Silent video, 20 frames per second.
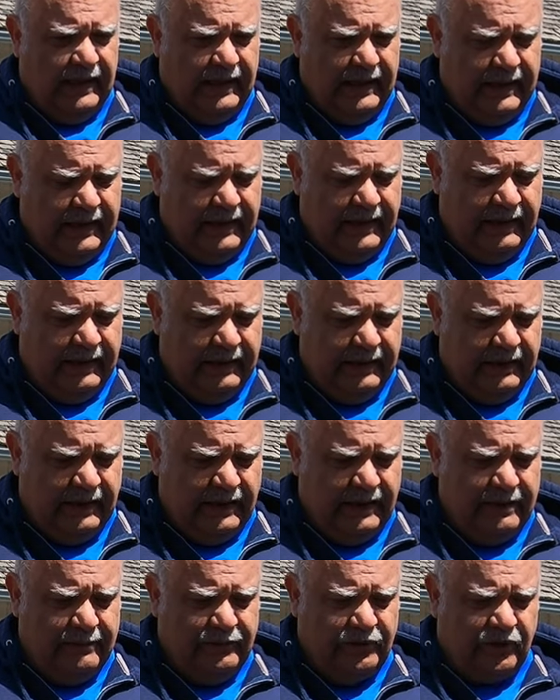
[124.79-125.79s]
And
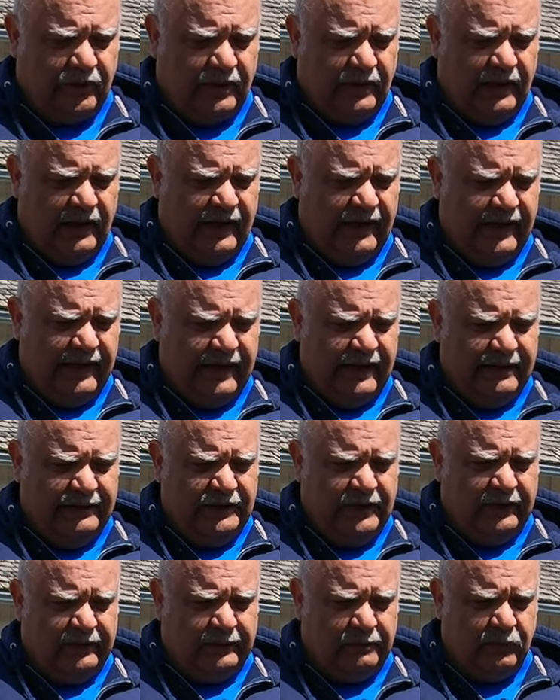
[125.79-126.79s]
I'm sure I
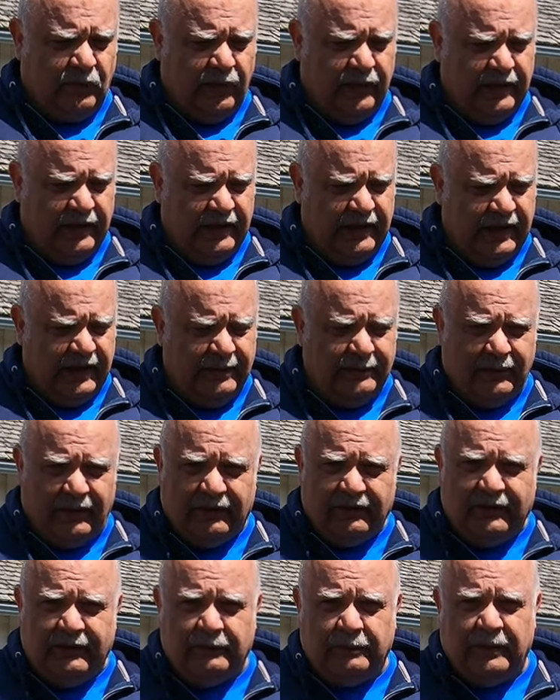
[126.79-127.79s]
have disappointed him
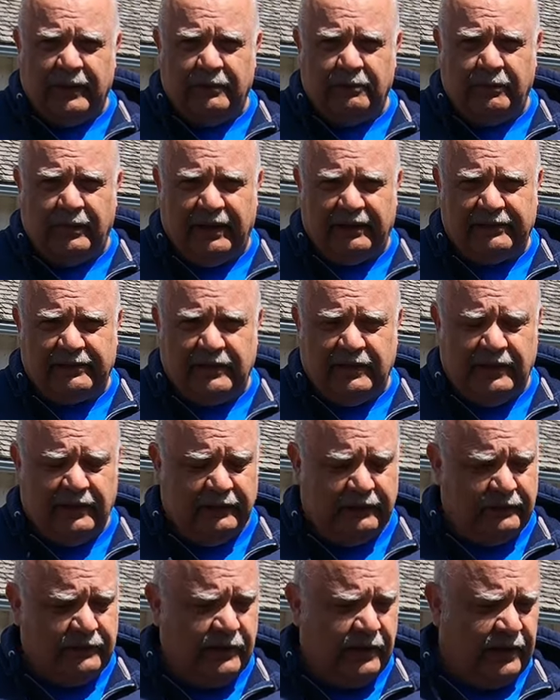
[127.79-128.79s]
because he's been busting
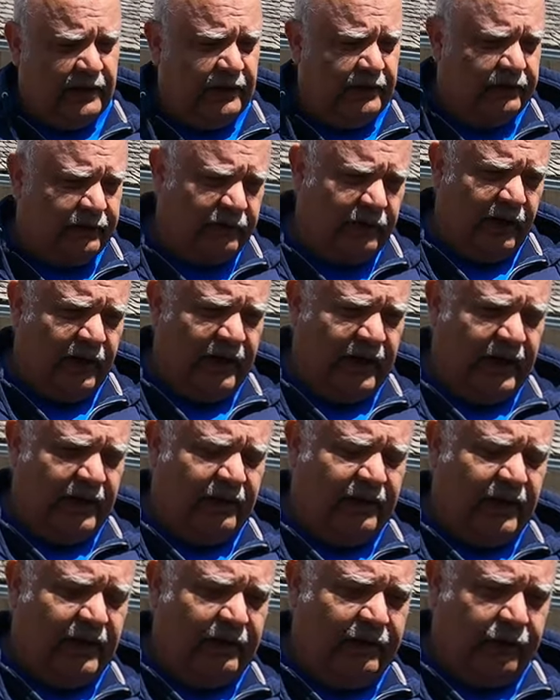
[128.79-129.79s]
his tookus trying to
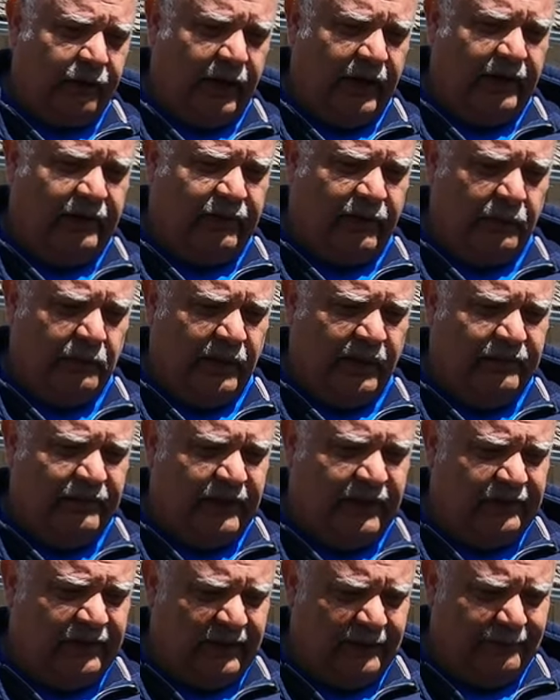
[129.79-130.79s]
get things ready for my
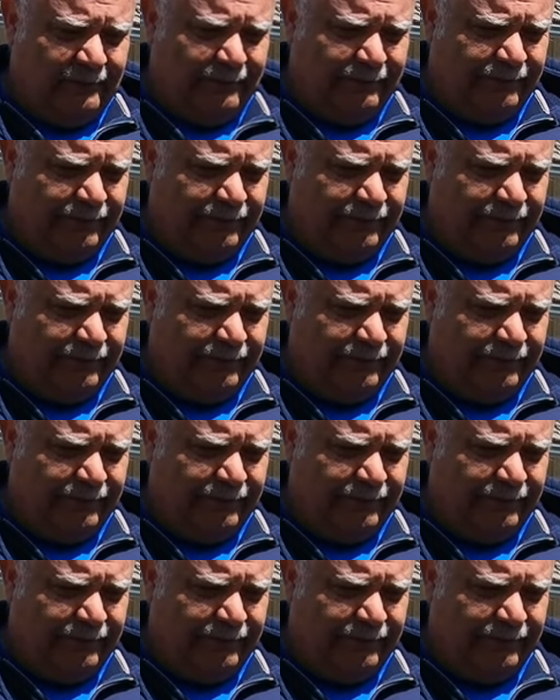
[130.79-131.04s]
visit.